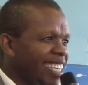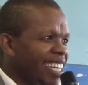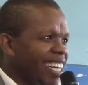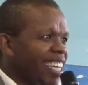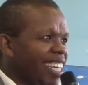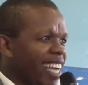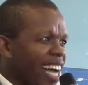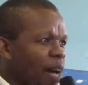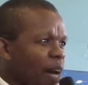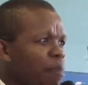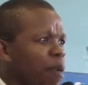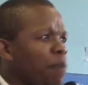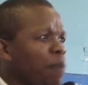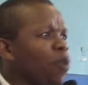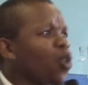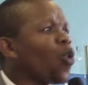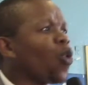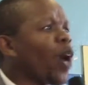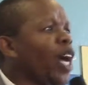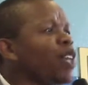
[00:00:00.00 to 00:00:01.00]
Yeah,
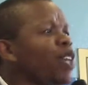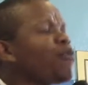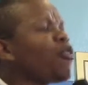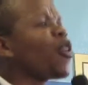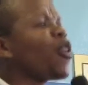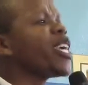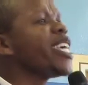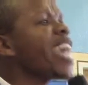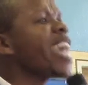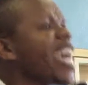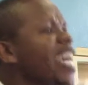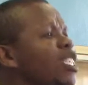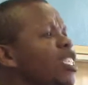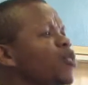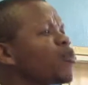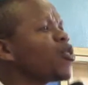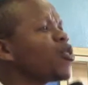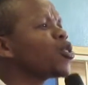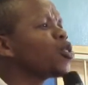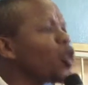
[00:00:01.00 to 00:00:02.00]
people wait for years
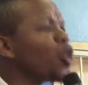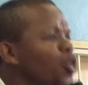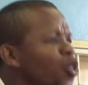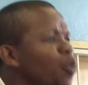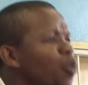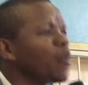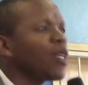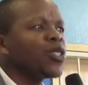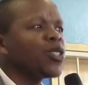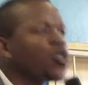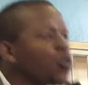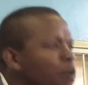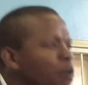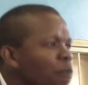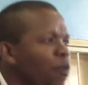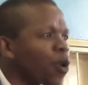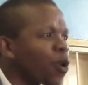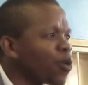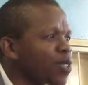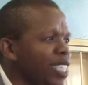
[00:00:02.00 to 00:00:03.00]
for documents to be
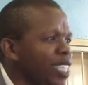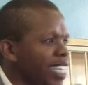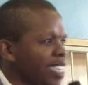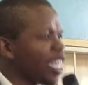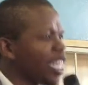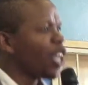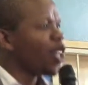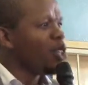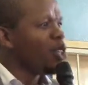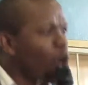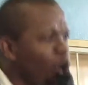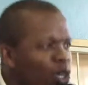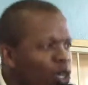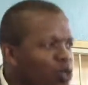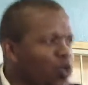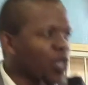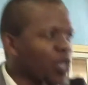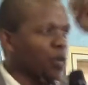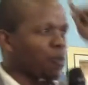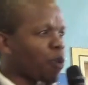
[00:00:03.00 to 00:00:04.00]
processed. Yours
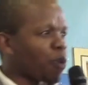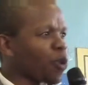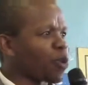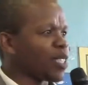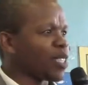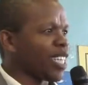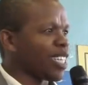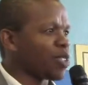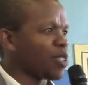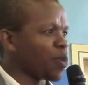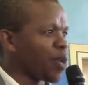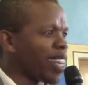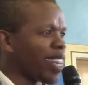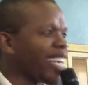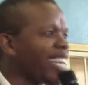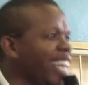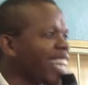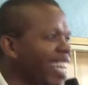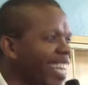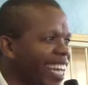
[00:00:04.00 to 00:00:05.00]
was processed
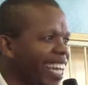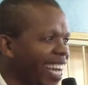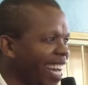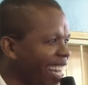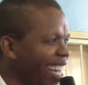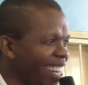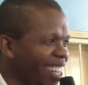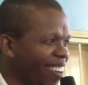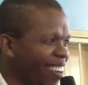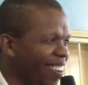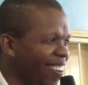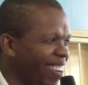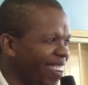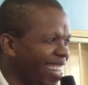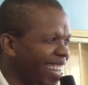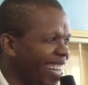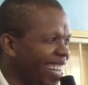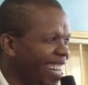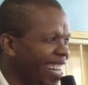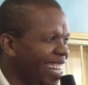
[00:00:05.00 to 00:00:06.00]
within a year.
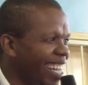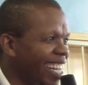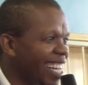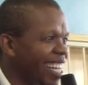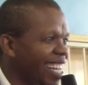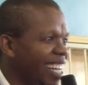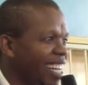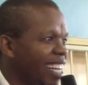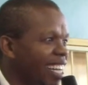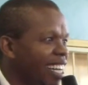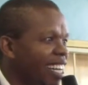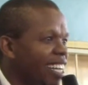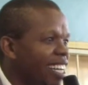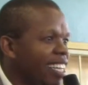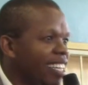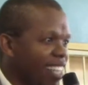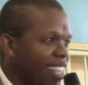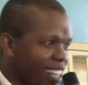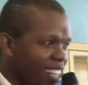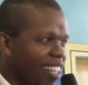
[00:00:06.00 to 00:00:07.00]
Hallelujah.
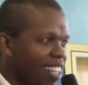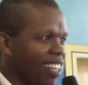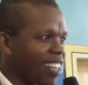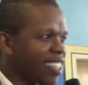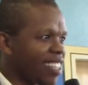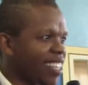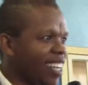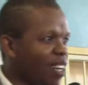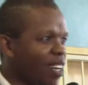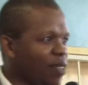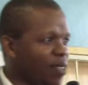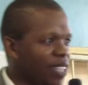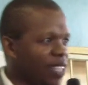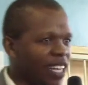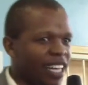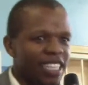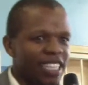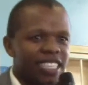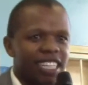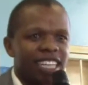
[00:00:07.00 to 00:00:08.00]
Yeah, now
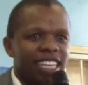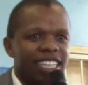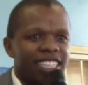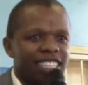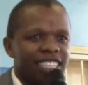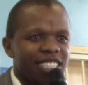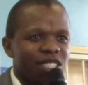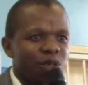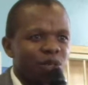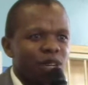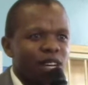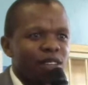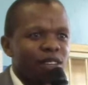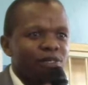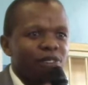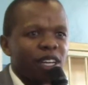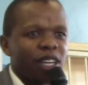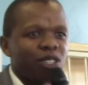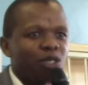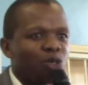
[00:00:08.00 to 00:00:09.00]
there are challenges. You can't
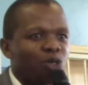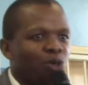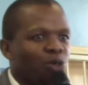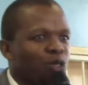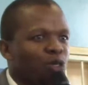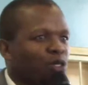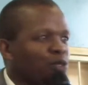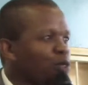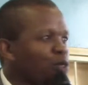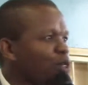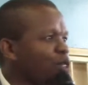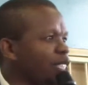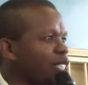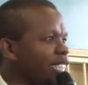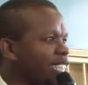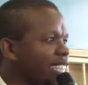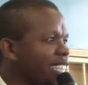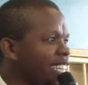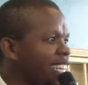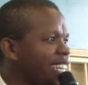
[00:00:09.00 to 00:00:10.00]
find schools for your
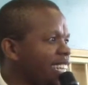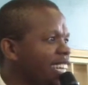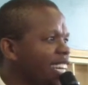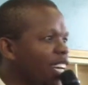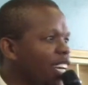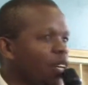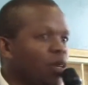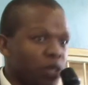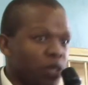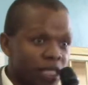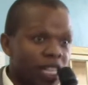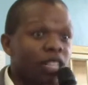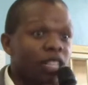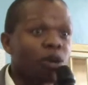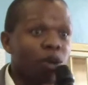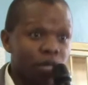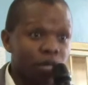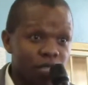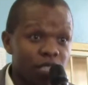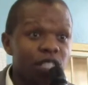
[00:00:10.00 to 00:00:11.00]
children. You start
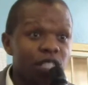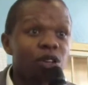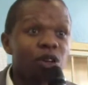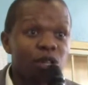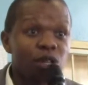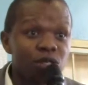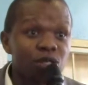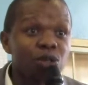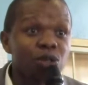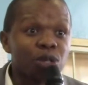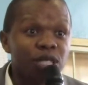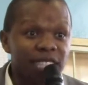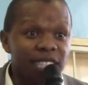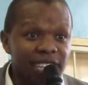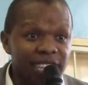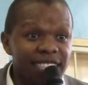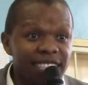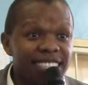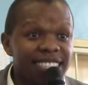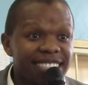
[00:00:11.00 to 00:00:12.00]
questioning God's
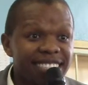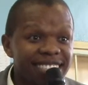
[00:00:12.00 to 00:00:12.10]
goodness.